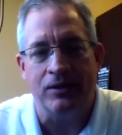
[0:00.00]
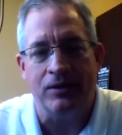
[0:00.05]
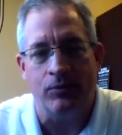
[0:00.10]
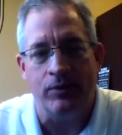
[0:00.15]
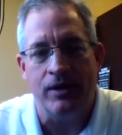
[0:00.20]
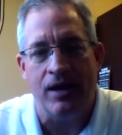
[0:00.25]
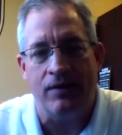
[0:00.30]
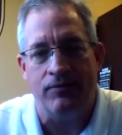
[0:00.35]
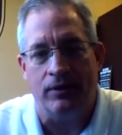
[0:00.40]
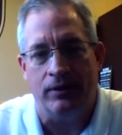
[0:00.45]
That
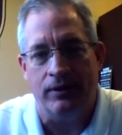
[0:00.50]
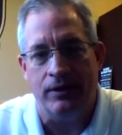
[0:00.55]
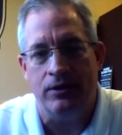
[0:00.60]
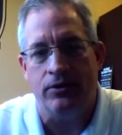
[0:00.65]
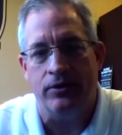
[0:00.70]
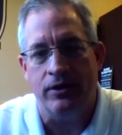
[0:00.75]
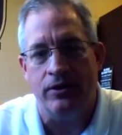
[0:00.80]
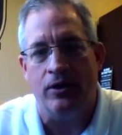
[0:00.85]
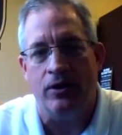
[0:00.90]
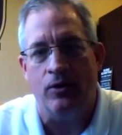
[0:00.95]
we have a
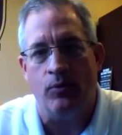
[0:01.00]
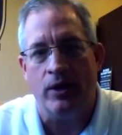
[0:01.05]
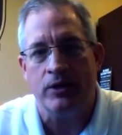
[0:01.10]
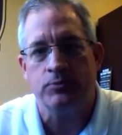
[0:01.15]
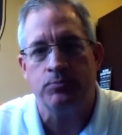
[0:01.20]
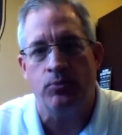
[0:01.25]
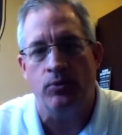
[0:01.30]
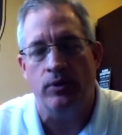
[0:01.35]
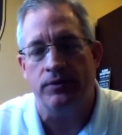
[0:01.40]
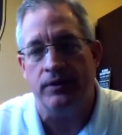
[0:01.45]
leader here at West
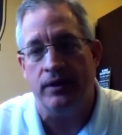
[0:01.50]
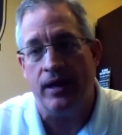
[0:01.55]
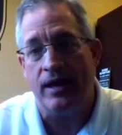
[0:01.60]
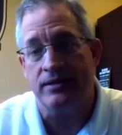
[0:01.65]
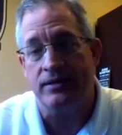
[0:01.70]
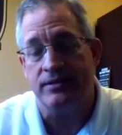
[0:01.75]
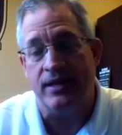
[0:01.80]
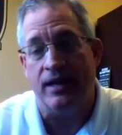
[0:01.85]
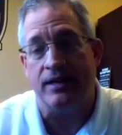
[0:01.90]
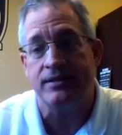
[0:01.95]
Point that
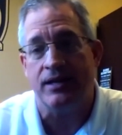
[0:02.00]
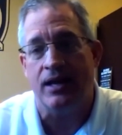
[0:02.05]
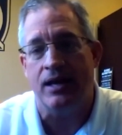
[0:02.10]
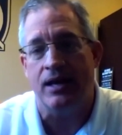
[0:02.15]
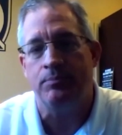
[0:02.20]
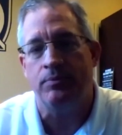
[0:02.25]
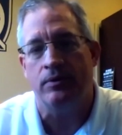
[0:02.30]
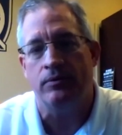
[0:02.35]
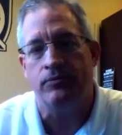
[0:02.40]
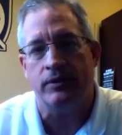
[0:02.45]
has that
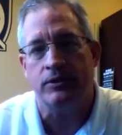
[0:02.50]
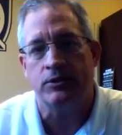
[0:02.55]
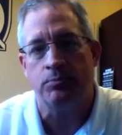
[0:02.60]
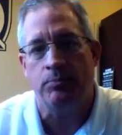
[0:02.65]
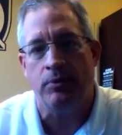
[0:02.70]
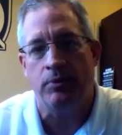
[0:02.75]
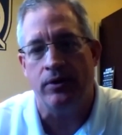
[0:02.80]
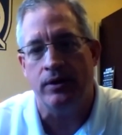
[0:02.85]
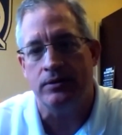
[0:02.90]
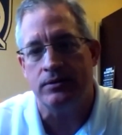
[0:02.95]
type of
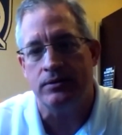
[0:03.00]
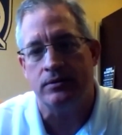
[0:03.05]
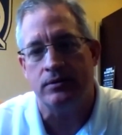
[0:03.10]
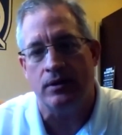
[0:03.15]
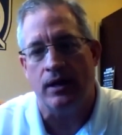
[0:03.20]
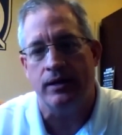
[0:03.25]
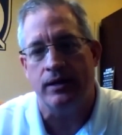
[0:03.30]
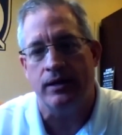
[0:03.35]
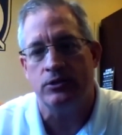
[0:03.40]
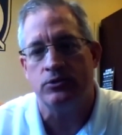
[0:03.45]
experience
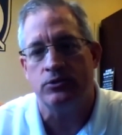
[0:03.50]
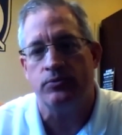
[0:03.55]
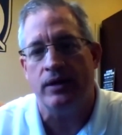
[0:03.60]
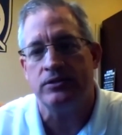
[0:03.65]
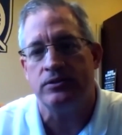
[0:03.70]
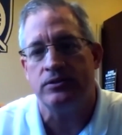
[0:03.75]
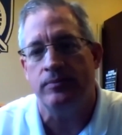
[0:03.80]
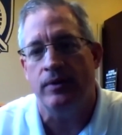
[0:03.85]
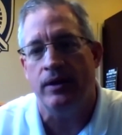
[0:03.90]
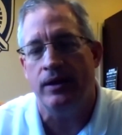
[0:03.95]
on his
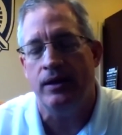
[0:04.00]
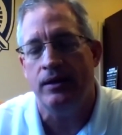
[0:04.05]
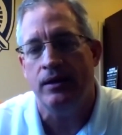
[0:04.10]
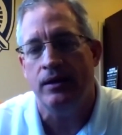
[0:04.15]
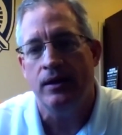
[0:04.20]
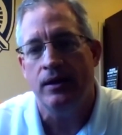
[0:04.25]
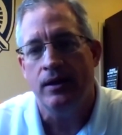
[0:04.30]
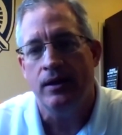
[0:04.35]
resume.